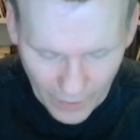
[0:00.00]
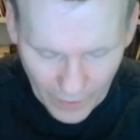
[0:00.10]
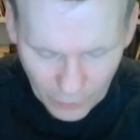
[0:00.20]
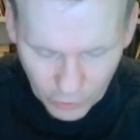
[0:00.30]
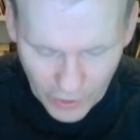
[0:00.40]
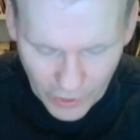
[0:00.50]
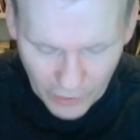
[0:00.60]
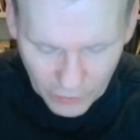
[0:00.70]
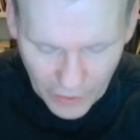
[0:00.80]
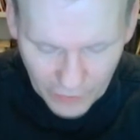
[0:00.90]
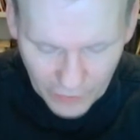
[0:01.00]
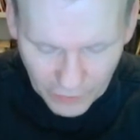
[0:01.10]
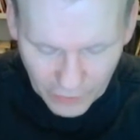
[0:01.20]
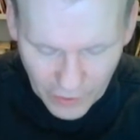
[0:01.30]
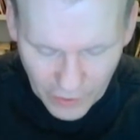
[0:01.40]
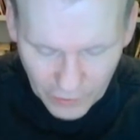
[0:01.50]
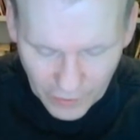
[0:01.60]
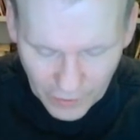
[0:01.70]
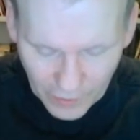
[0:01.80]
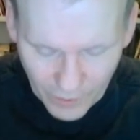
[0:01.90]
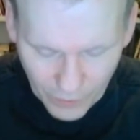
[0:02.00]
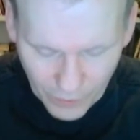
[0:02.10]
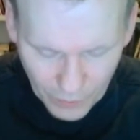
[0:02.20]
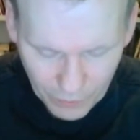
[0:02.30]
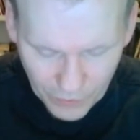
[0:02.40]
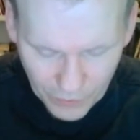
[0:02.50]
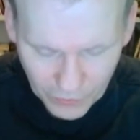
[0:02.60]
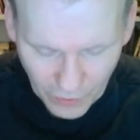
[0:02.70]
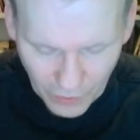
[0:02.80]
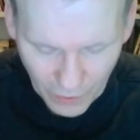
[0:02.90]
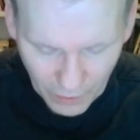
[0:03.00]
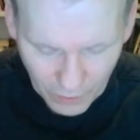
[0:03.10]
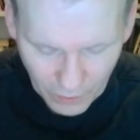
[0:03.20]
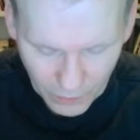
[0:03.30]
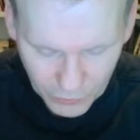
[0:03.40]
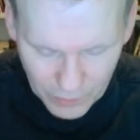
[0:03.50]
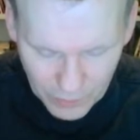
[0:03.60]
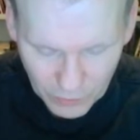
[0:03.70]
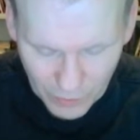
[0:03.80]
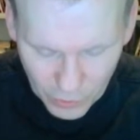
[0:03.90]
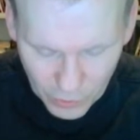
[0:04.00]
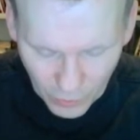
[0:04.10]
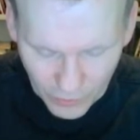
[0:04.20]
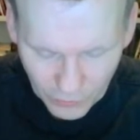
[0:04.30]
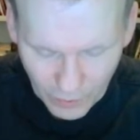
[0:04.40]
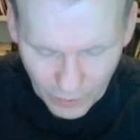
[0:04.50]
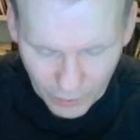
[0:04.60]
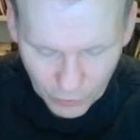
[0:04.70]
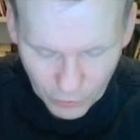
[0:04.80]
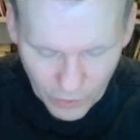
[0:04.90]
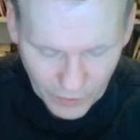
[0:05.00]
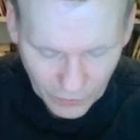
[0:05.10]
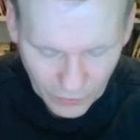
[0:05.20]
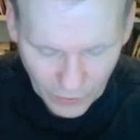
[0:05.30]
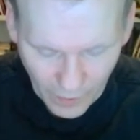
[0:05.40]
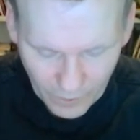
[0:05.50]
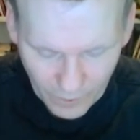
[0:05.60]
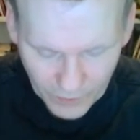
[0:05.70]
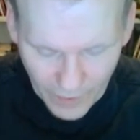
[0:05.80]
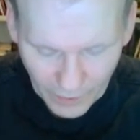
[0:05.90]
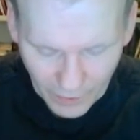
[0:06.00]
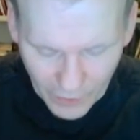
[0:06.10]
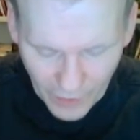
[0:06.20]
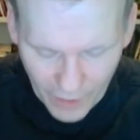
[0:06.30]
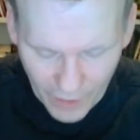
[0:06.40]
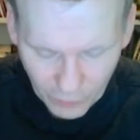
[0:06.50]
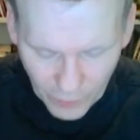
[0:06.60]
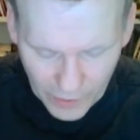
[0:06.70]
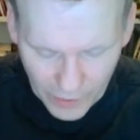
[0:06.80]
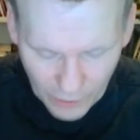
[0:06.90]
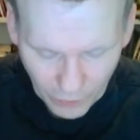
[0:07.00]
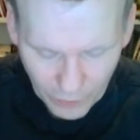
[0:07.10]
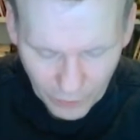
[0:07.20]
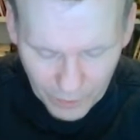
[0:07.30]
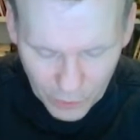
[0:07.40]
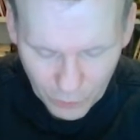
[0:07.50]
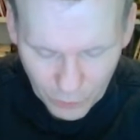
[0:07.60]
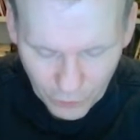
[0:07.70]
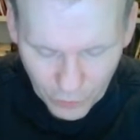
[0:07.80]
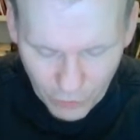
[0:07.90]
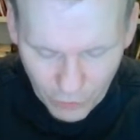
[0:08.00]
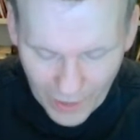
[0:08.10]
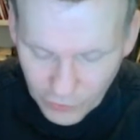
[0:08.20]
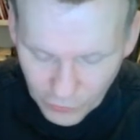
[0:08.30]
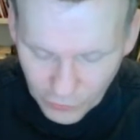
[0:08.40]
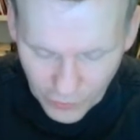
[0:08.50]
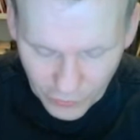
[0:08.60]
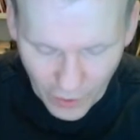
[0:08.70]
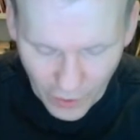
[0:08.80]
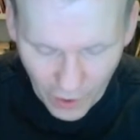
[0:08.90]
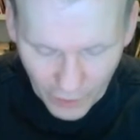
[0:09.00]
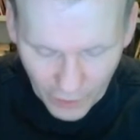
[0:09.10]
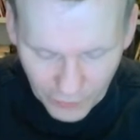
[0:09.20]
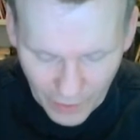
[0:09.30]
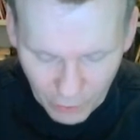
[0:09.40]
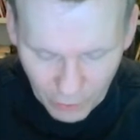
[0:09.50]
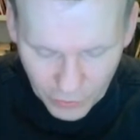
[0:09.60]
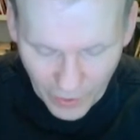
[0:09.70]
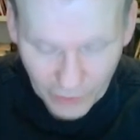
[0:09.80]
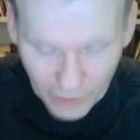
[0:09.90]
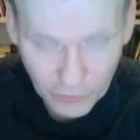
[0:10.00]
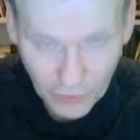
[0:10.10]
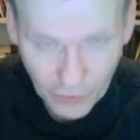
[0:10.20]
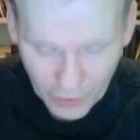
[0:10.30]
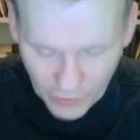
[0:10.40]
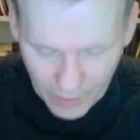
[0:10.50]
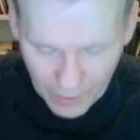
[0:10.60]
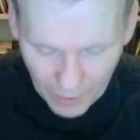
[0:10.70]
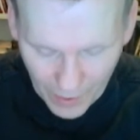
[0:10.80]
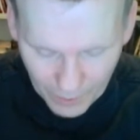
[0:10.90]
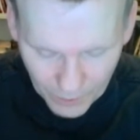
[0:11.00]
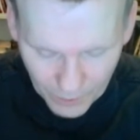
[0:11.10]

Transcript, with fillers: Now, no ch- chastening, if for the present uh, seemeth to be joyous, but grievous, Nevertheless, afterward it yieldeth the peaceful fruit of righteousness unto them which are exercised thereby.